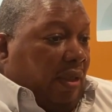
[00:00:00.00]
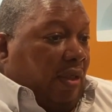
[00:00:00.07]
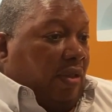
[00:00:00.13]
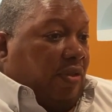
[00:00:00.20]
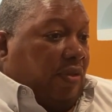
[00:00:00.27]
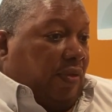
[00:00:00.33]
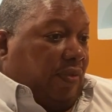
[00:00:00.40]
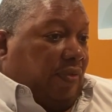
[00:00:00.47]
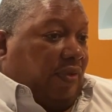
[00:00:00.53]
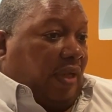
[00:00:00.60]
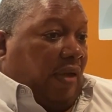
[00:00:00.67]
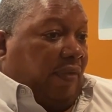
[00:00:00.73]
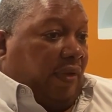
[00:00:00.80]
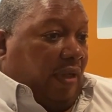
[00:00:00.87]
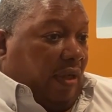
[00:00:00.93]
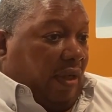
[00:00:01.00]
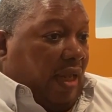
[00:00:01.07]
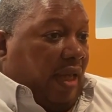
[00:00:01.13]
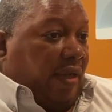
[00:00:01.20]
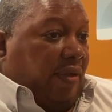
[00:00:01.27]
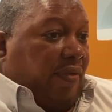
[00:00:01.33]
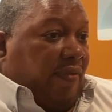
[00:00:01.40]
to South
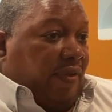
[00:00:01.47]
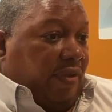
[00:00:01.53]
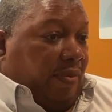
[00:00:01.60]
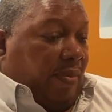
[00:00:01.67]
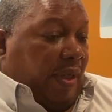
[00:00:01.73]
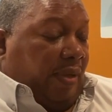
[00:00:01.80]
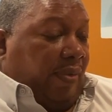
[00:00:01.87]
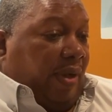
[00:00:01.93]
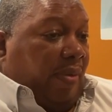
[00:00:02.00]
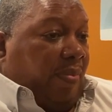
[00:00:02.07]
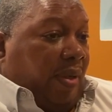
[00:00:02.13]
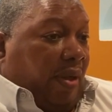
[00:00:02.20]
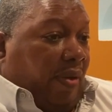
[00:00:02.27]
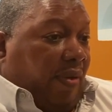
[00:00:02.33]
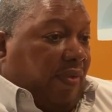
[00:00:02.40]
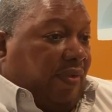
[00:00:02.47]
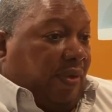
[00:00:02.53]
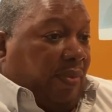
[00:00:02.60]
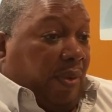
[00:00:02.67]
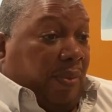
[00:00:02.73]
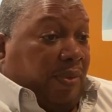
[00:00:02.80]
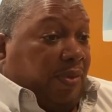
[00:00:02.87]
Carolina to visit my grandparents, and
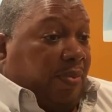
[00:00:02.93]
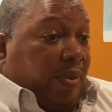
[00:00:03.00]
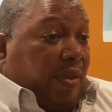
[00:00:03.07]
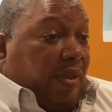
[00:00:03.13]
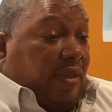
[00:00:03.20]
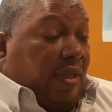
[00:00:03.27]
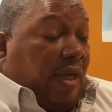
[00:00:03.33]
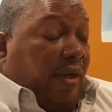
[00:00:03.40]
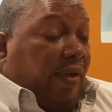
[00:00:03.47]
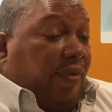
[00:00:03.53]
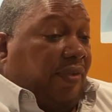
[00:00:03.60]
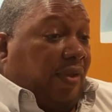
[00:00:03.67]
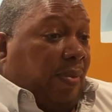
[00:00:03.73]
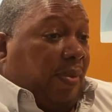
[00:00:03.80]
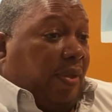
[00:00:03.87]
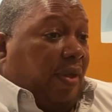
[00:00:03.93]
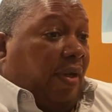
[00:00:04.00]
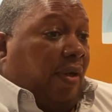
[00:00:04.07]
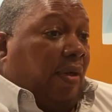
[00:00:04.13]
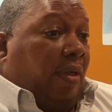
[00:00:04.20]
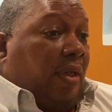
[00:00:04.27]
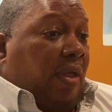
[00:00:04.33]
we would spend the entire summer there.
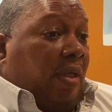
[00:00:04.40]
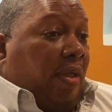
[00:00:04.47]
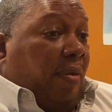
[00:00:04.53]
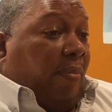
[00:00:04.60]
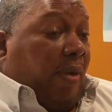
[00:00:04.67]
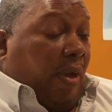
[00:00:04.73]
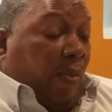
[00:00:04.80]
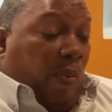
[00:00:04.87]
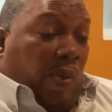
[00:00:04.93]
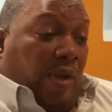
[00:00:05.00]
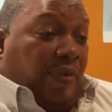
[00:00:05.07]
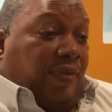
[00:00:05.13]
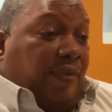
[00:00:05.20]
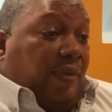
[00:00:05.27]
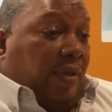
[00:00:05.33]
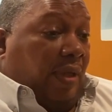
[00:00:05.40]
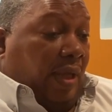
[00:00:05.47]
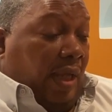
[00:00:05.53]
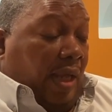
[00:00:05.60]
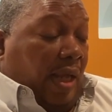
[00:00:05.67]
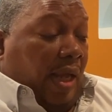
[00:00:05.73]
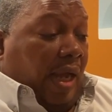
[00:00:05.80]
But once
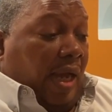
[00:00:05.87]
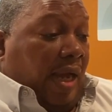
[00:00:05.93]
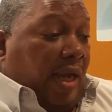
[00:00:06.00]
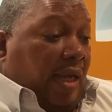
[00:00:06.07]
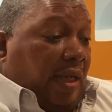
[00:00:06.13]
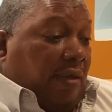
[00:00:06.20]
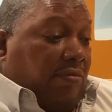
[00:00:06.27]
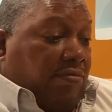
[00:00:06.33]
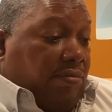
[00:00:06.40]
I